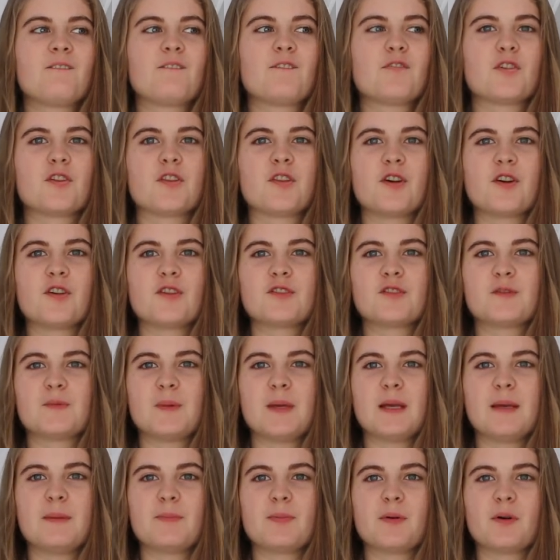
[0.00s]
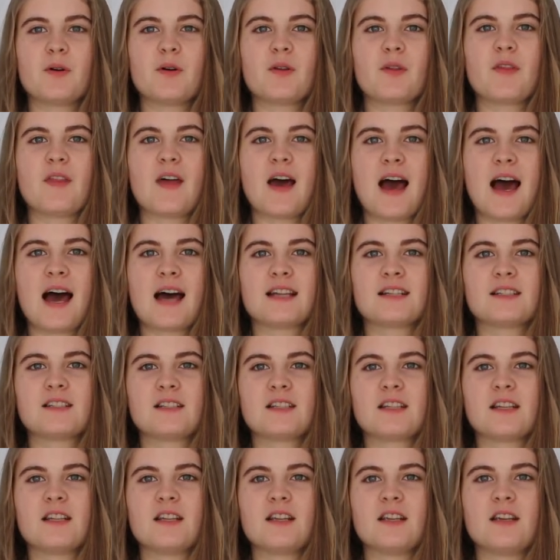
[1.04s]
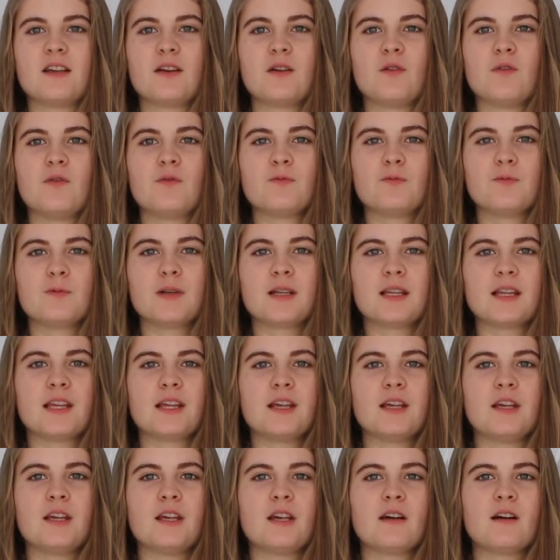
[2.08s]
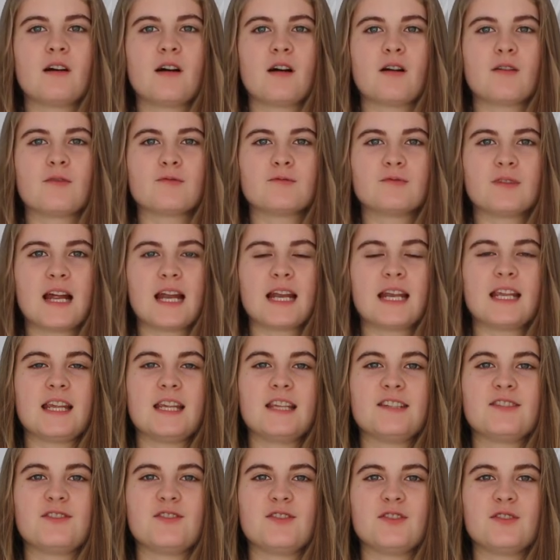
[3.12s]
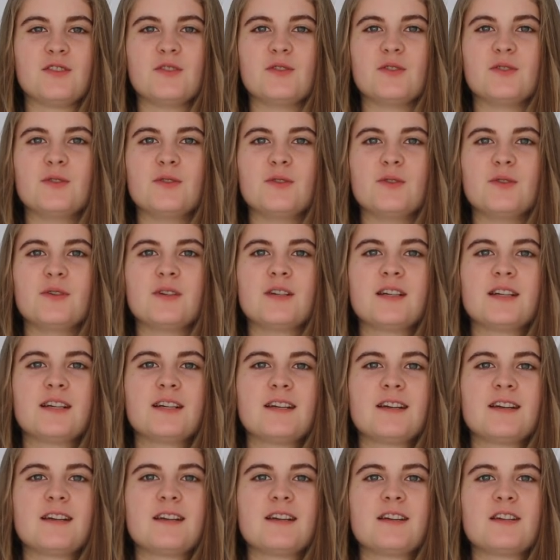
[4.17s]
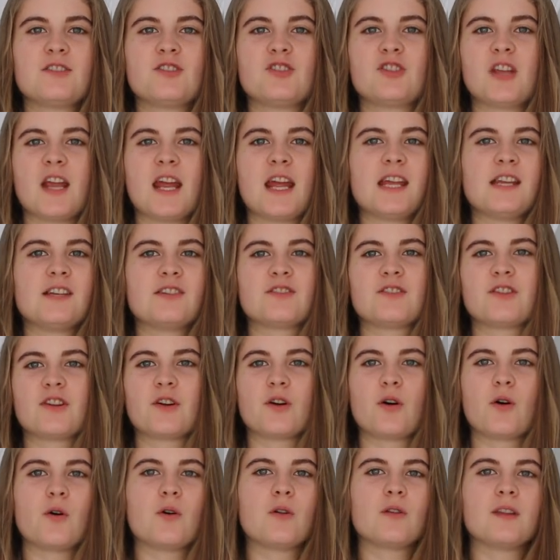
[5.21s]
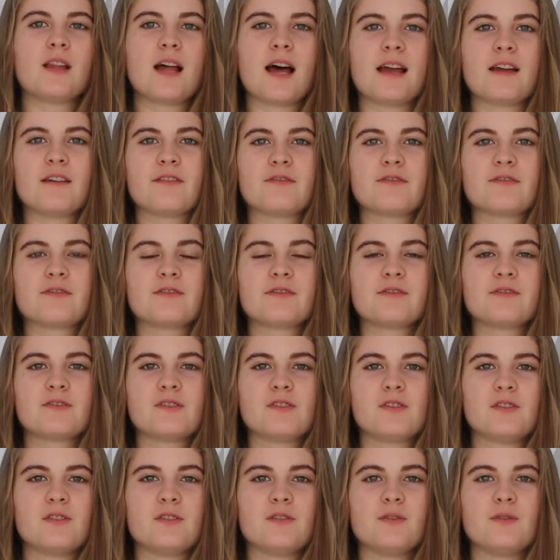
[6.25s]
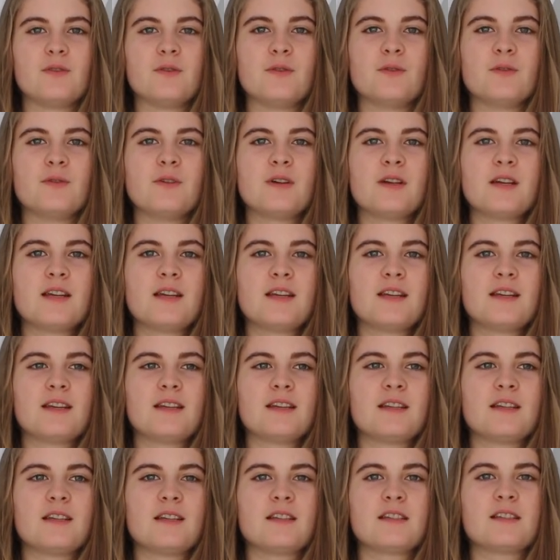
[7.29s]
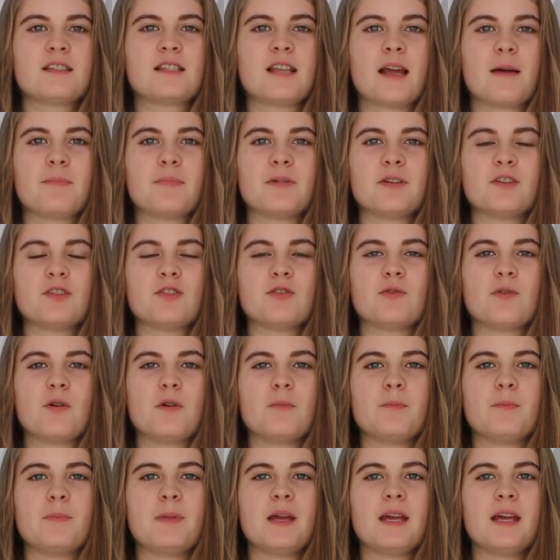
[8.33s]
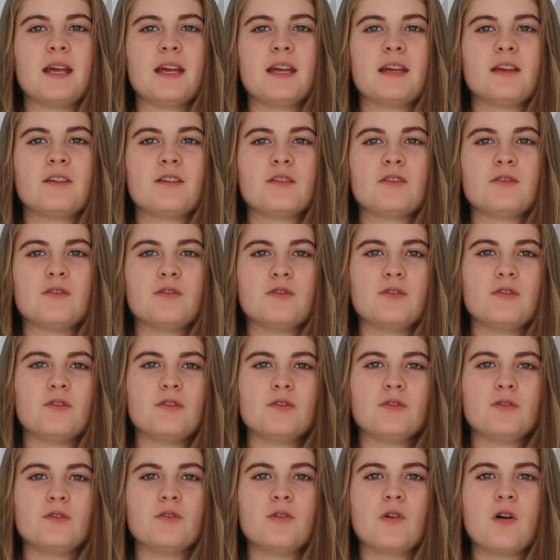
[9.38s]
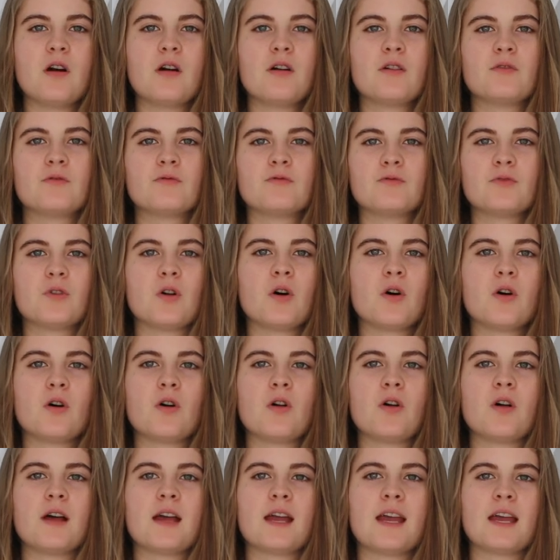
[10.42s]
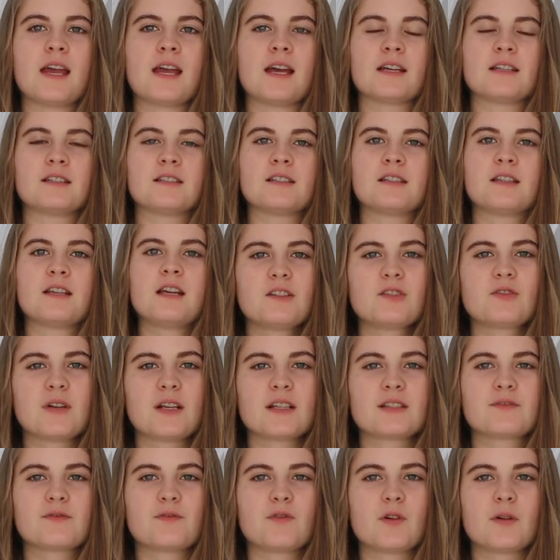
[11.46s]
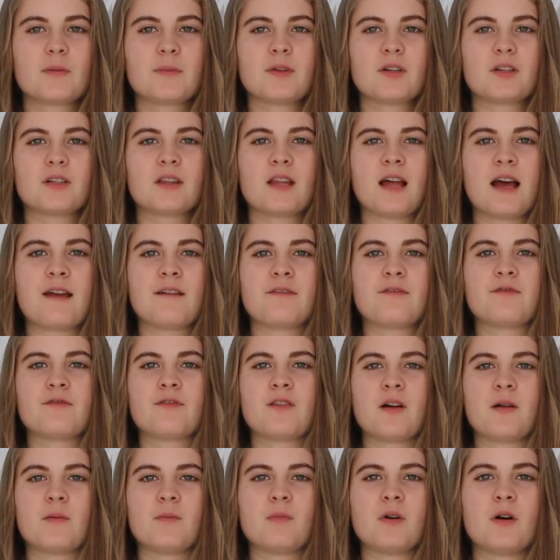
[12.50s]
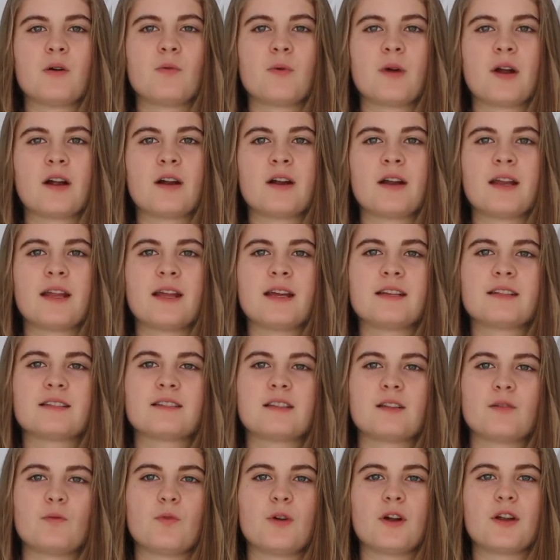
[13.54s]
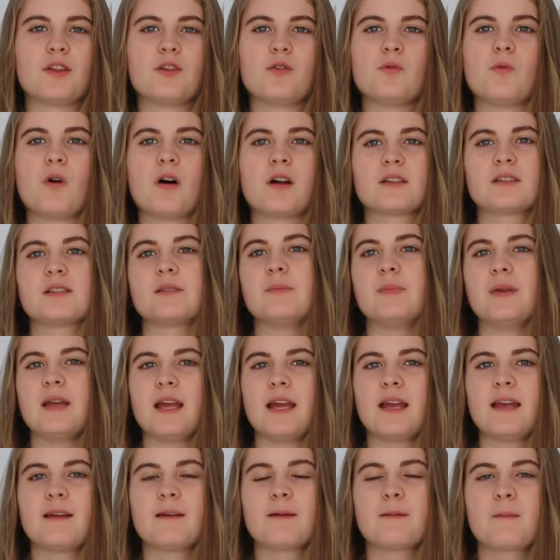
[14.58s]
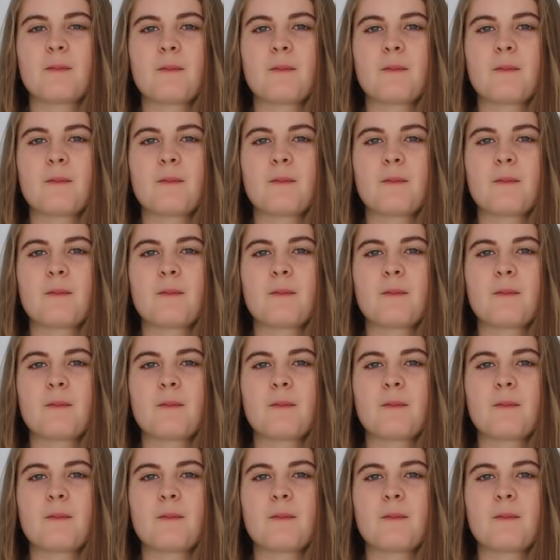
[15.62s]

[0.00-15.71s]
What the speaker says: for those people that really are ready to change their whole life, to step into a big new role and transform your life from where it is and where you want to be.